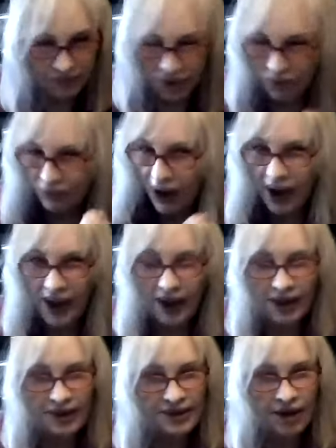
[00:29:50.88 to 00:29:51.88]
buy it
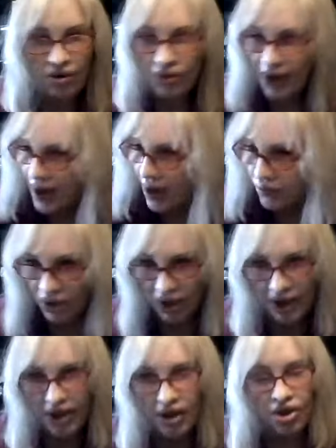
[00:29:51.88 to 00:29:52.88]
and said, okay, I'm really
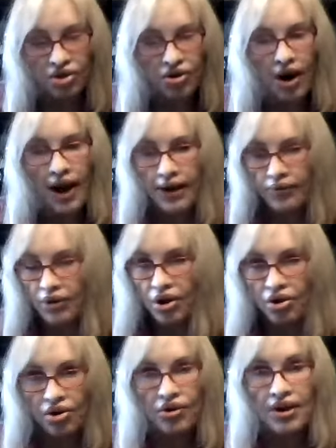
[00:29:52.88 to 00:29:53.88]
going to try it. I'm going to
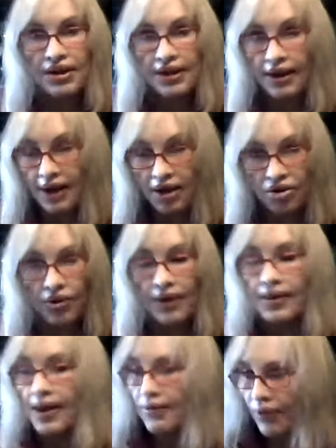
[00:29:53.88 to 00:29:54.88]
do this. And they do it,
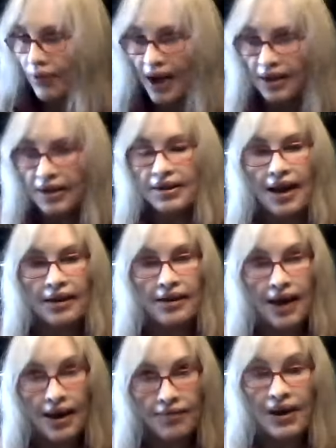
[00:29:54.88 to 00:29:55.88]
they practice, and
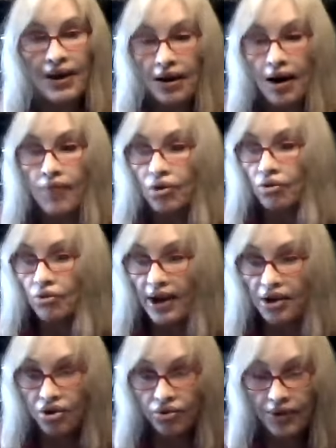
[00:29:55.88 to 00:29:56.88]
they become
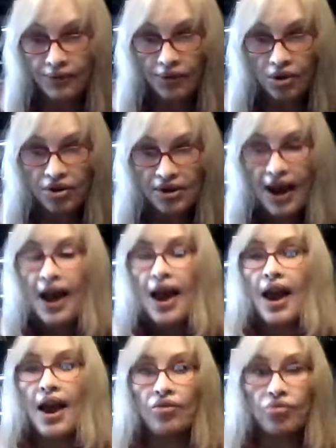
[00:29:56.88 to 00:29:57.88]
great dreamers
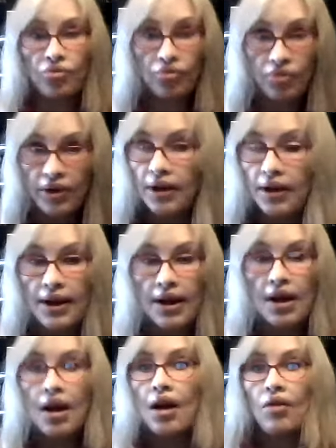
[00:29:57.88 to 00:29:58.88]
and
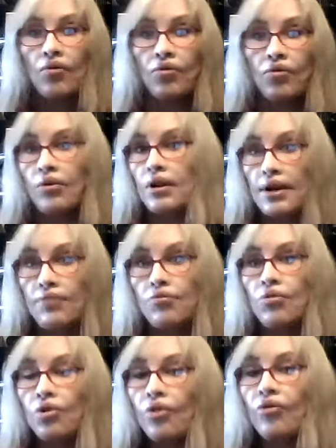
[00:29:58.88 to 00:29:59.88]
really, really
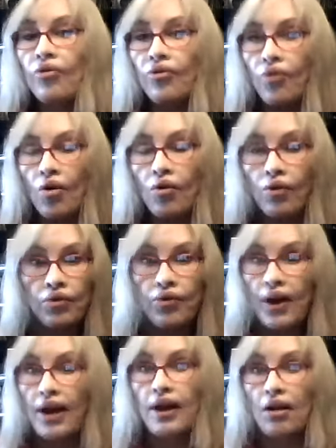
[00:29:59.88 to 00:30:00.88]
move forward
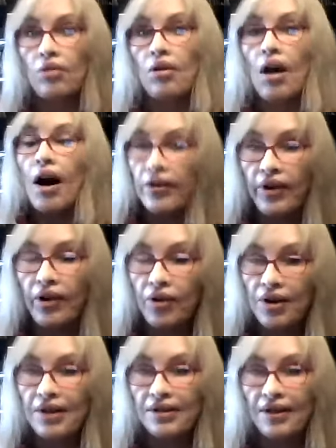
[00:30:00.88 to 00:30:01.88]
in a lot of
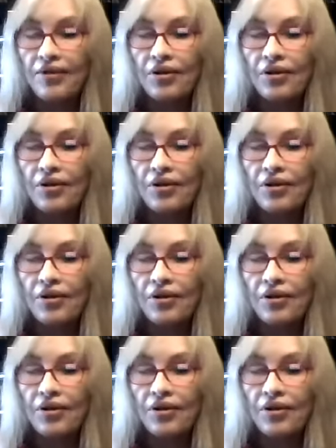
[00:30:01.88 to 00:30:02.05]
areas in their